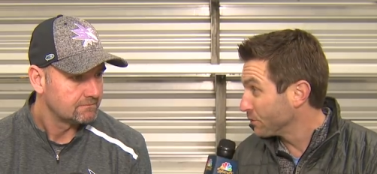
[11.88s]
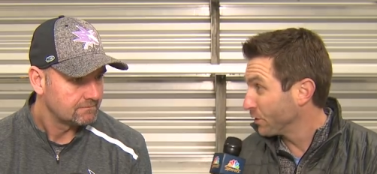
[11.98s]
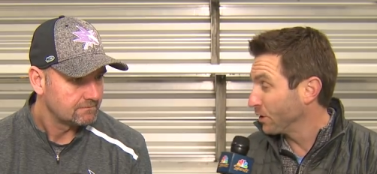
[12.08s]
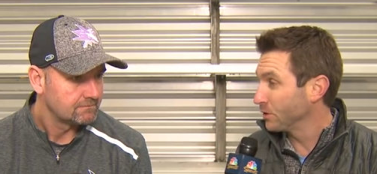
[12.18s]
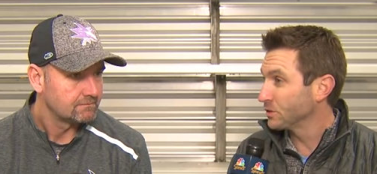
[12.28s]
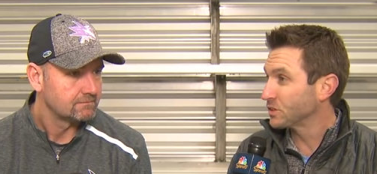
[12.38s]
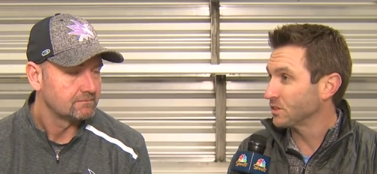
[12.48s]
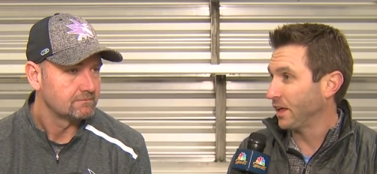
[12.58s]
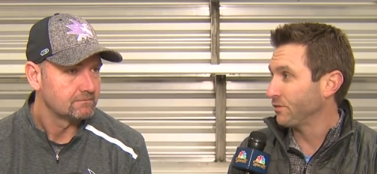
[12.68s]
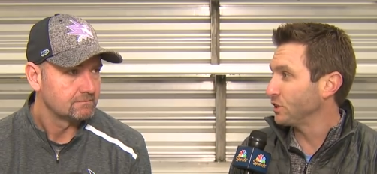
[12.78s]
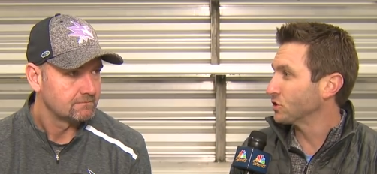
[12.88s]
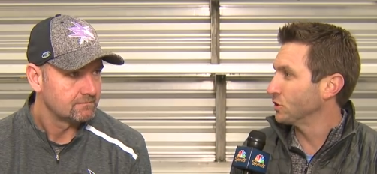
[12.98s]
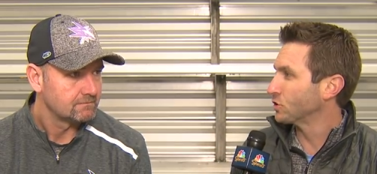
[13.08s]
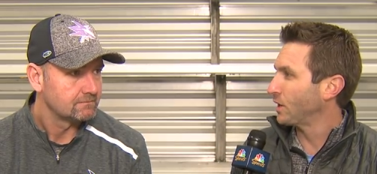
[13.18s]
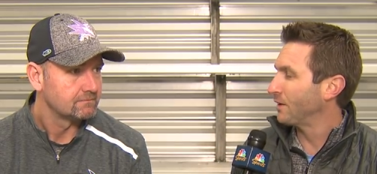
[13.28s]
Speaker 1: of those, a lot of
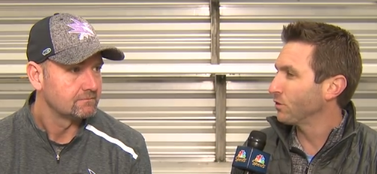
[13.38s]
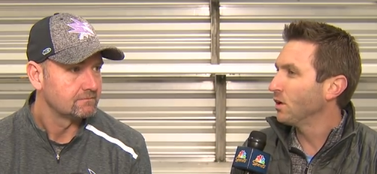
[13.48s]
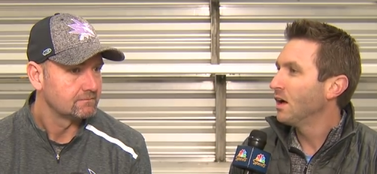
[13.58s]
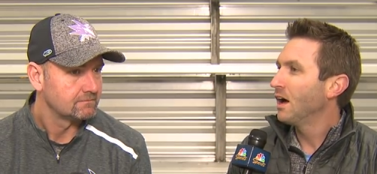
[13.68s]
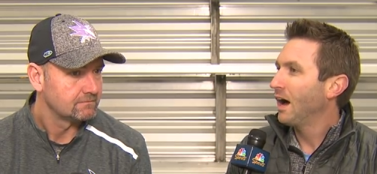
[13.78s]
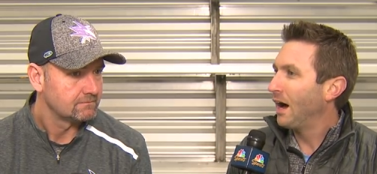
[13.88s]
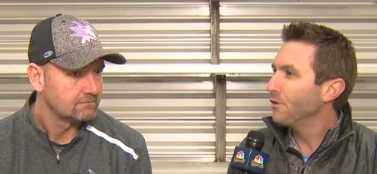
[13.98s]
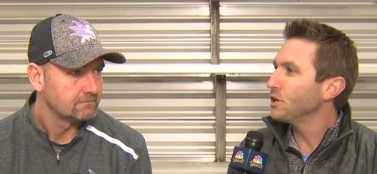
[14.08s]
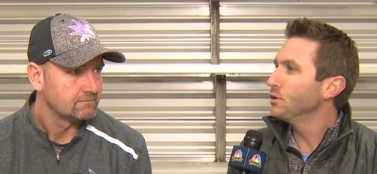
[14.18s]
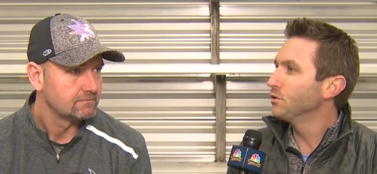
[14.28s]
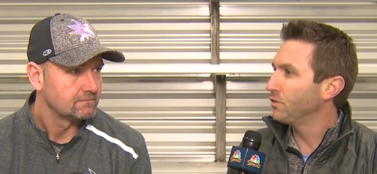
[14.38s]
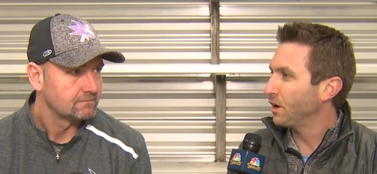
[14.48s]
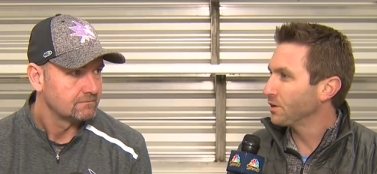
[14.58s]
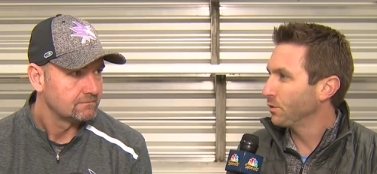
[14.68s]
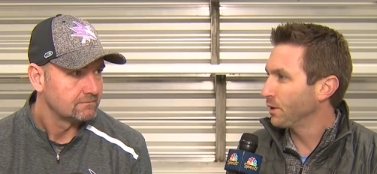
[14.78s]
Eastern travel. How do you
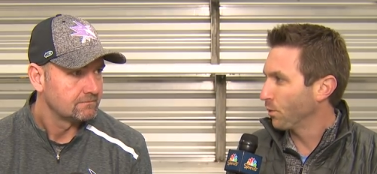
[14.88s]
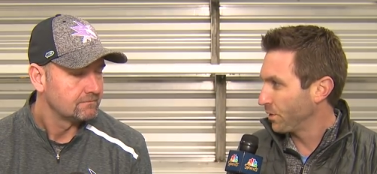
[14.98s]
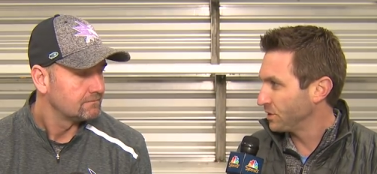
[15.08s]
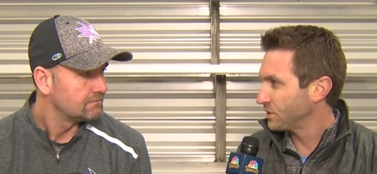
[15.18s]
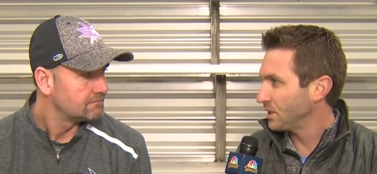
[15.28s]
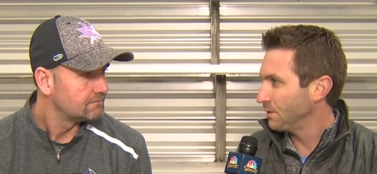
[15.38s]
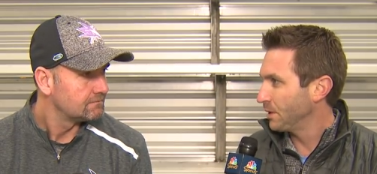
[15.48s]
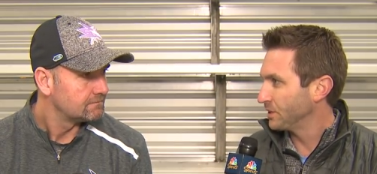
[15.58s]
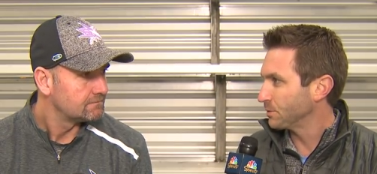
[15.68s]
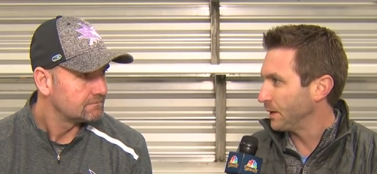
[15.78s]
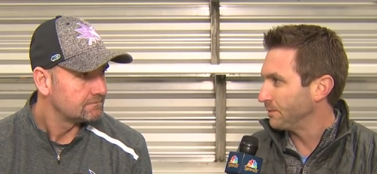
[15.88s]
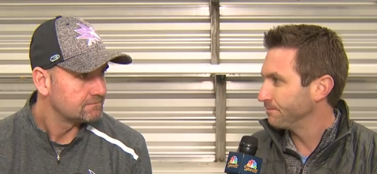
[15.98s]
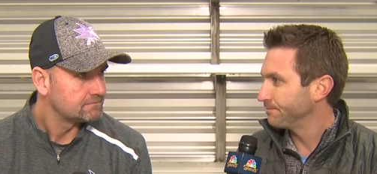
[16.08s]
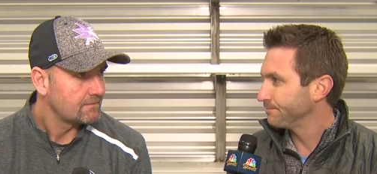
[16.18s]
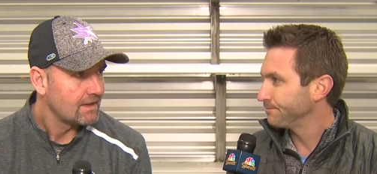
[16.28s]
evaluate where this team has been?
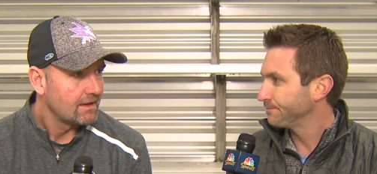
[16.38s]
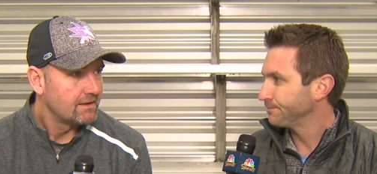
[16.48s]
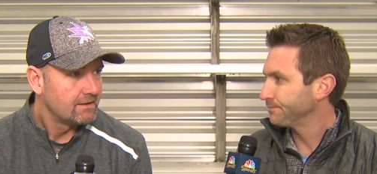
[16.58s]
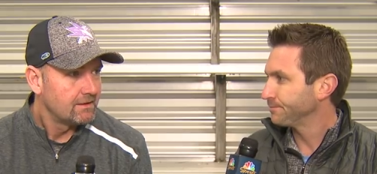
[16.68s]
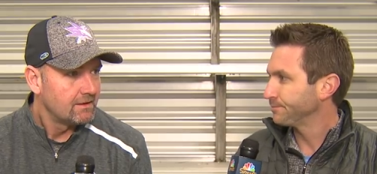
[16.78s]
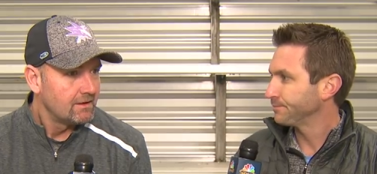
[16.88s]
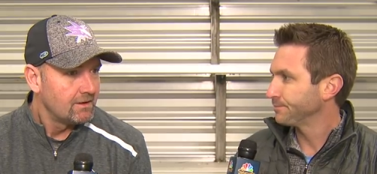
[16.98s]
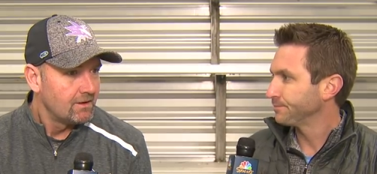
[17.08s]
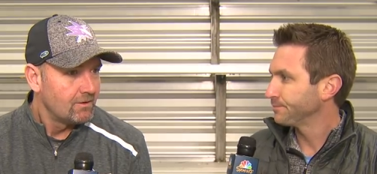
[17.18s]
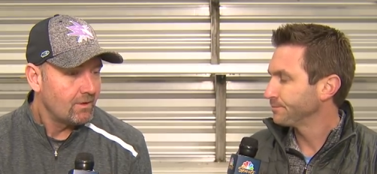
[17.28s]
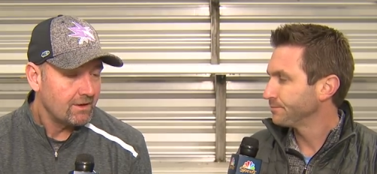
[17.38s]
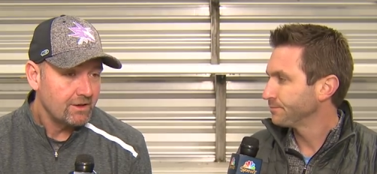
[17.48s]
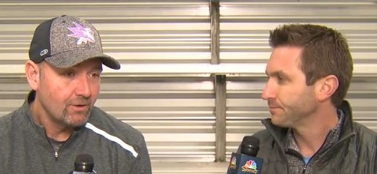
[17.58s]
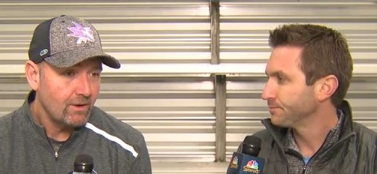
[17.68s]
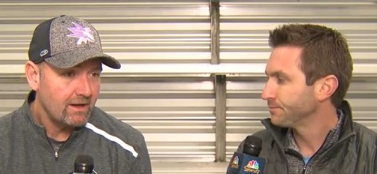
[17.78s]
Speaker 2: Well,
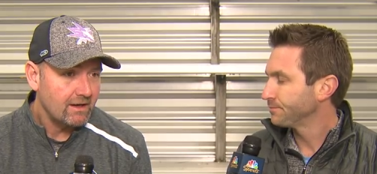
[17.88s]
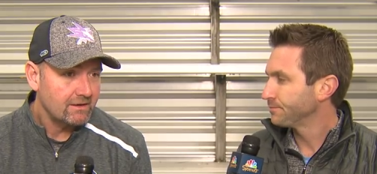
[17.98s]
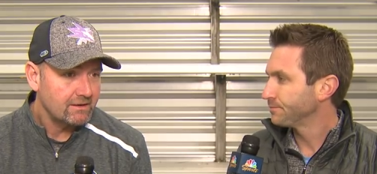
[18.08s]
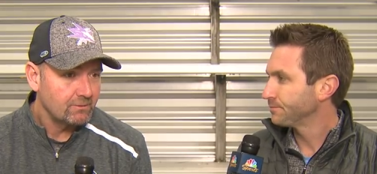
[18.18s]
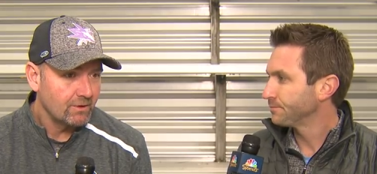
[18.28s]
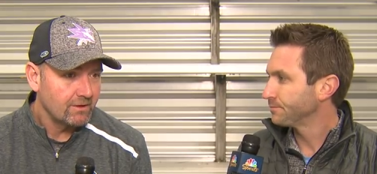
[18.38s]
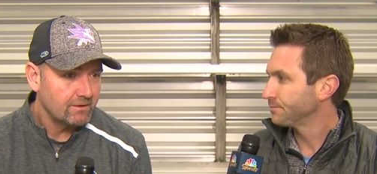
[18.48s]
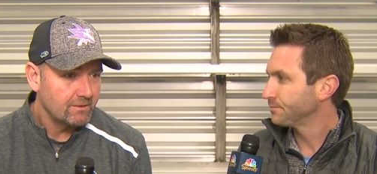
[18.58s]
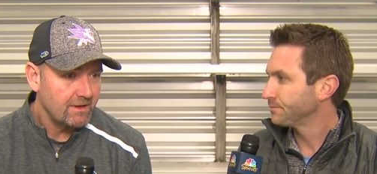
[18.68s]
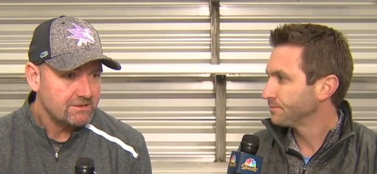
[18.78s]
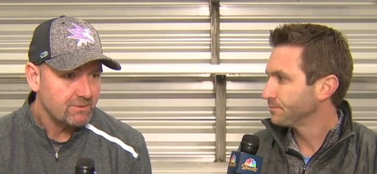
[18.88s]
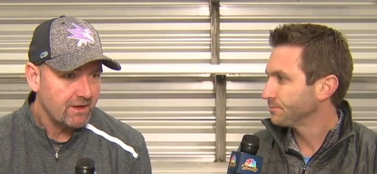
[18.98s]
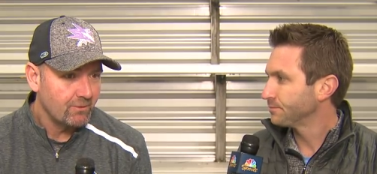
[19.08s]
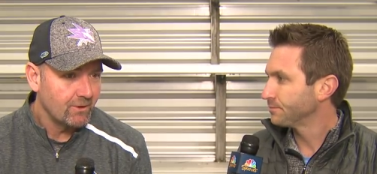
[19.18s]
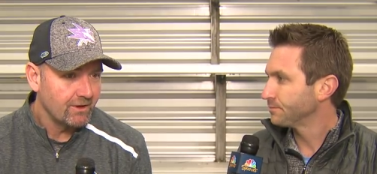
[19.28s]
you know, I think the best way
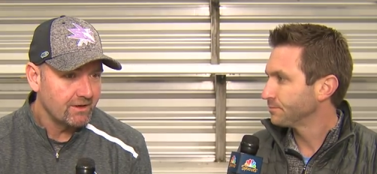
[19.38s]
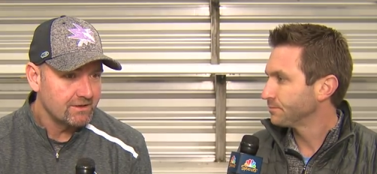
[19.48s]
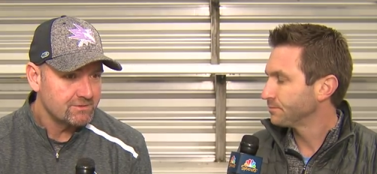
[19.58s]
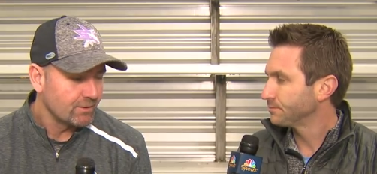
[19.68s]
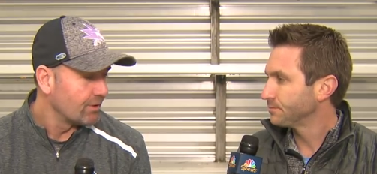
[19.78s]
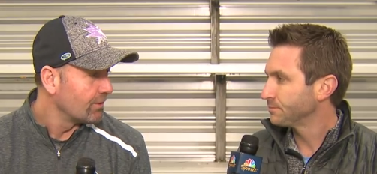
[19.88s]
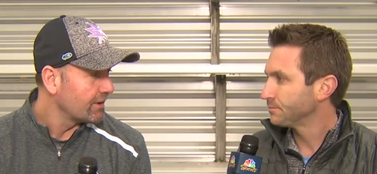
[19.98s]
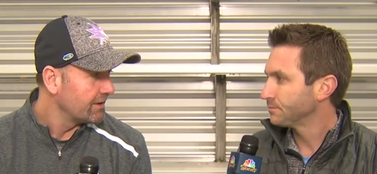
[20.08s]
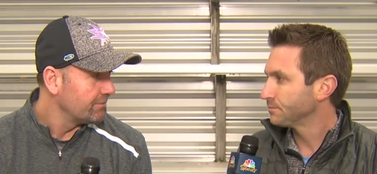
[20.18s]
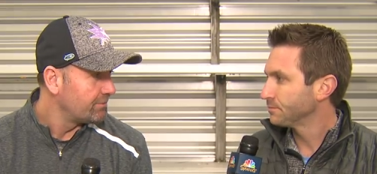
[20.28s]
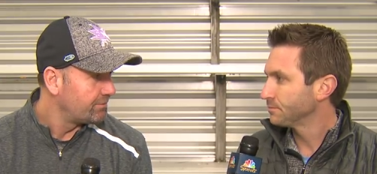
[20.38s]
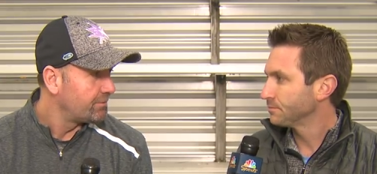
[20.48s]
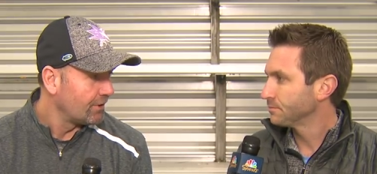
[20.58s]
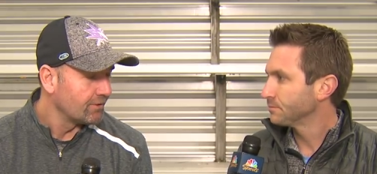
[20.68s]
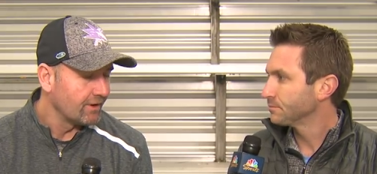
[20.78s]
to word it is we're a work in
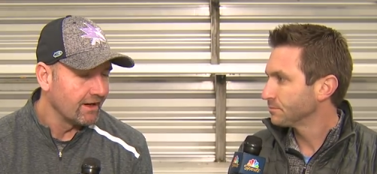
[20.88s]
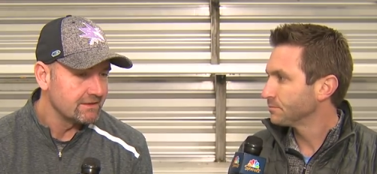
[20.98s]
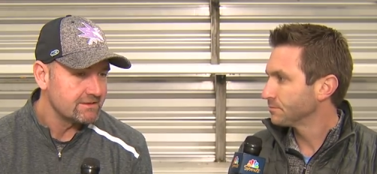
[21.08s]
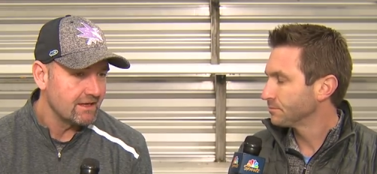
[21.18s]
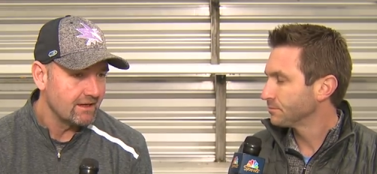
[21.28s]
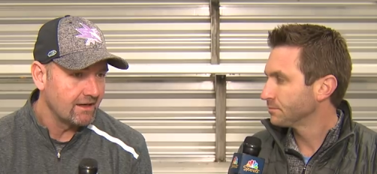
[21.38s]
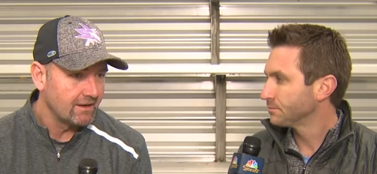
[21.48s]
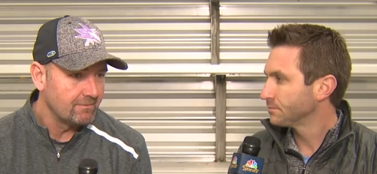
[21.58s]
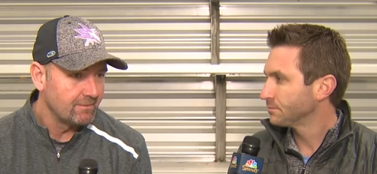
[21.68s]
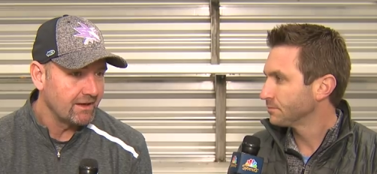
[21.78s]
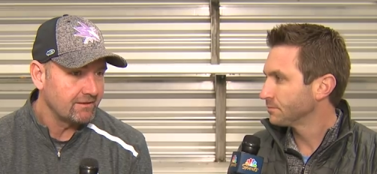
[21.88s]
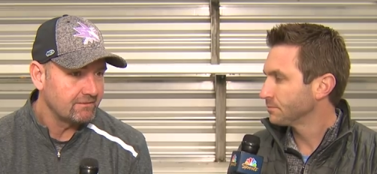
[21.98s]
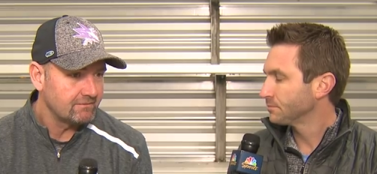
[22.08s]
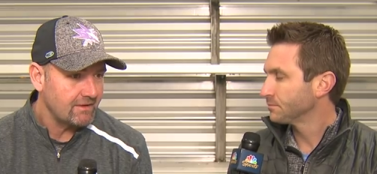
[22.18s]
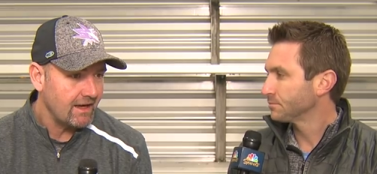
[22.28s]
progress, but
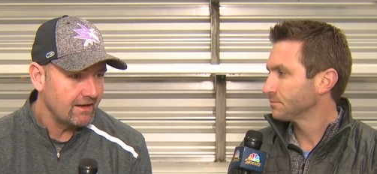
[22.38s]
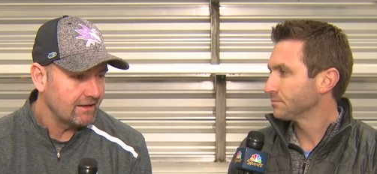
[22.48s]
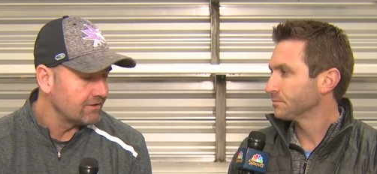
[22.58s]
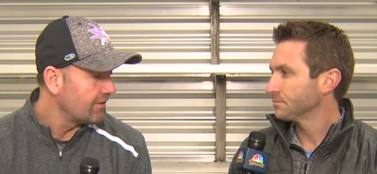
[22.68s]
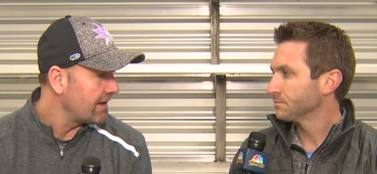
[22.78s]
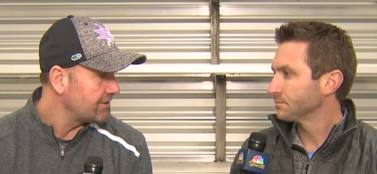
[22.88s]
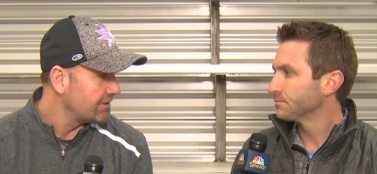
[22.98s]
heading in the right